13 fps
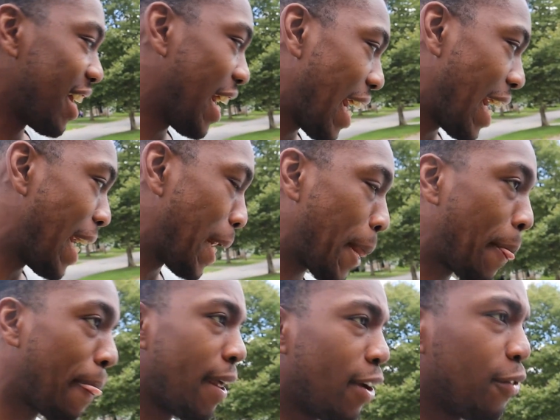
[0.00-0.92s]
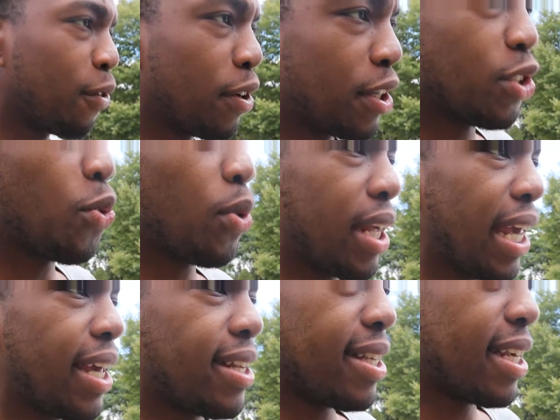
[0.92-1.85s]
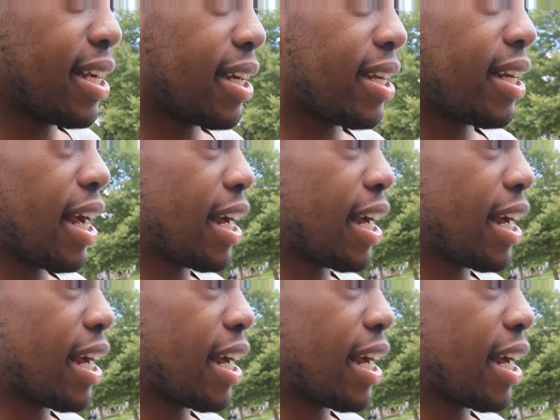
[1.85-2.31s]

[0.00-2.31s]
And for the 2018